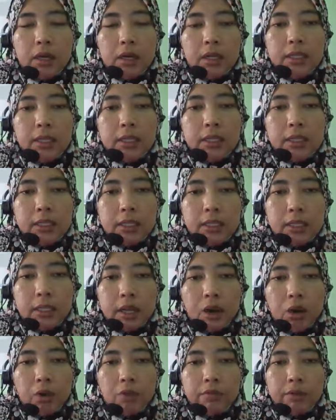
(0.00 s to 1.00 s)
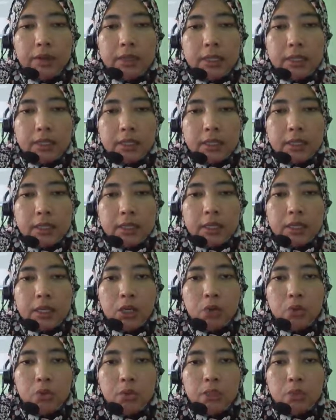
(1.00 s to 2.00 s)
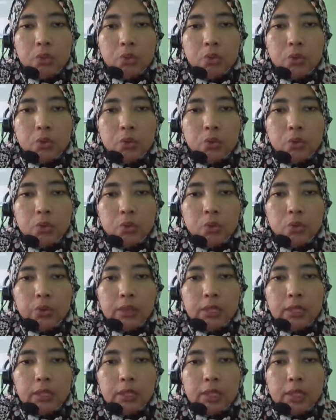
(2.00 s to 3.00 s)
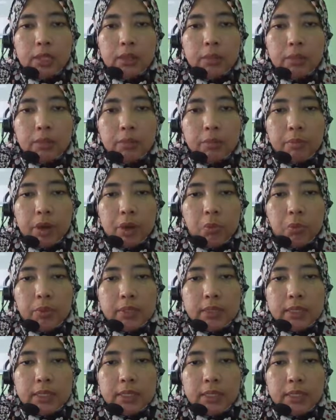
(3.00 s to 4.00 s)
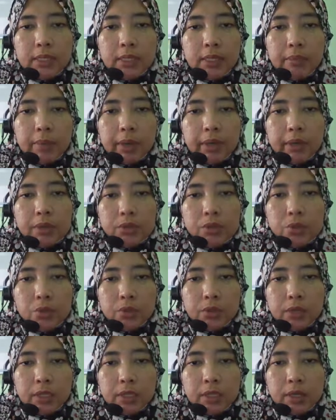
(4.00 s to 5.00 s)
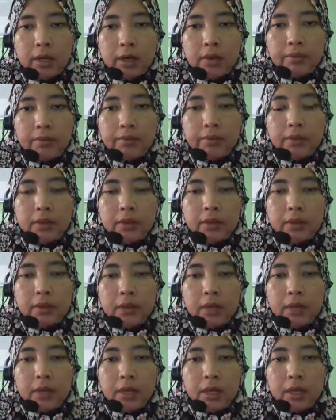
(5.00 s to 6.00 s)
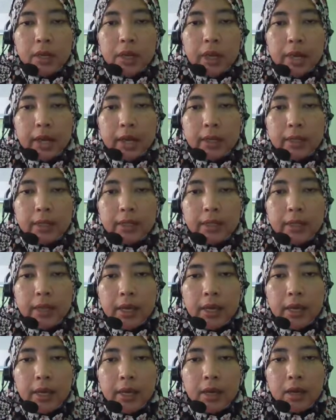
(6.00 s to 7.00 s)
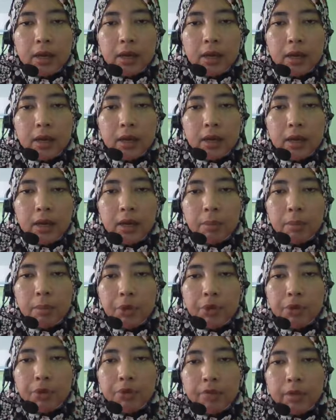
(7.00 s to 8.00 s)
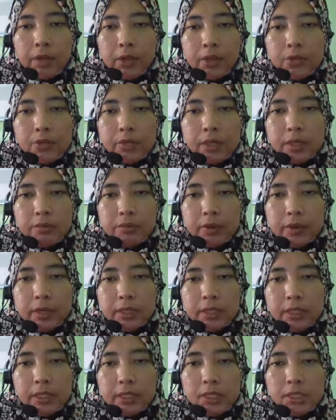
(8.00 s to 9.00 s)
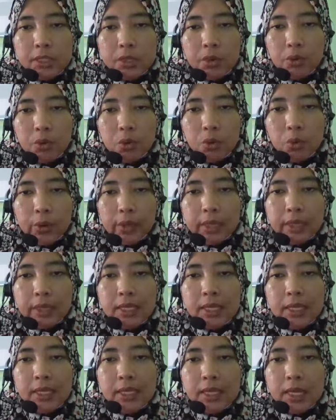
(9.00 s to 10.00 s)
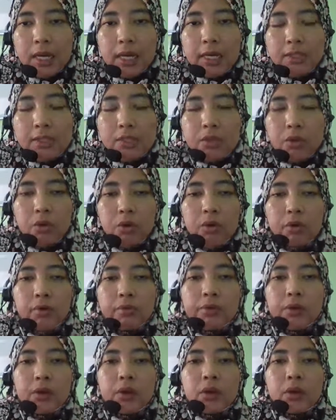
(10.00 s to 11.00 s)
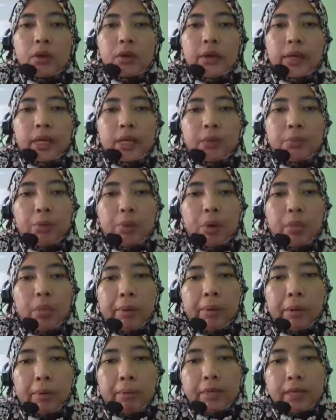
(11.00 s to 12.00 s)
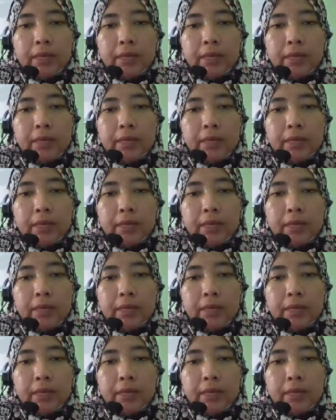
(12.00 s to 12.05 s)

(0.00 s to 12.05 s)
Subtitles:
d theta over dt equal to 2e power 3t minus 2 theta. And there are boundary values given t0 when theta is 0. Okay, problem number